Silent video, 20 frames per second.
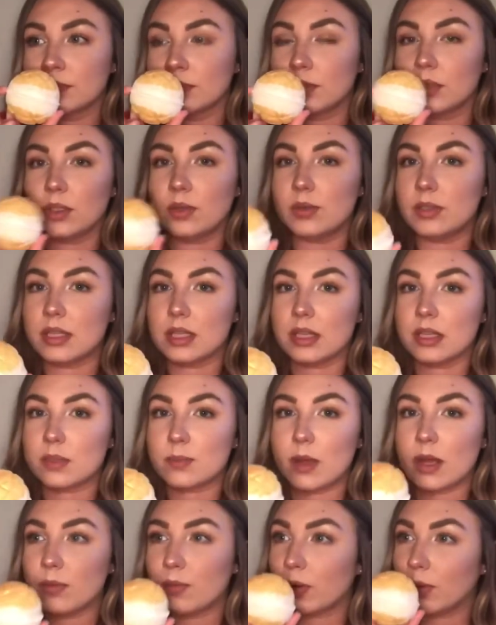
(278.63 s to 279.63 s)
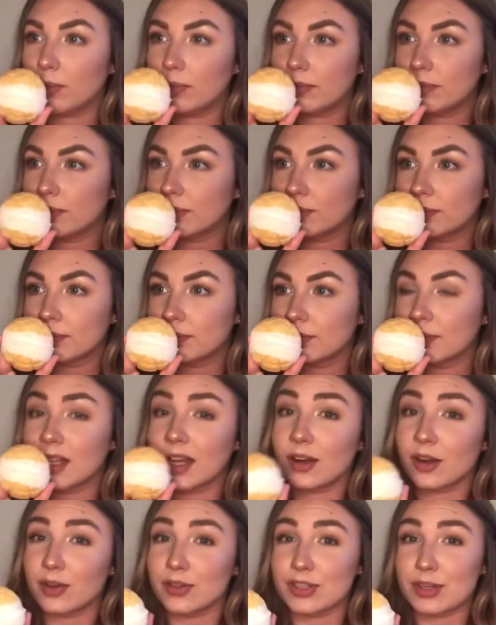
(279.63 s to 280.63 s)
using this bath bomb. I
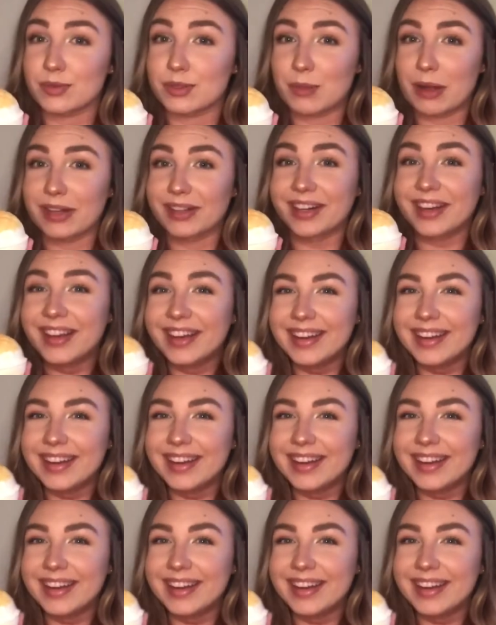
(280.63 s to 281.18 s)
can't stop smiling.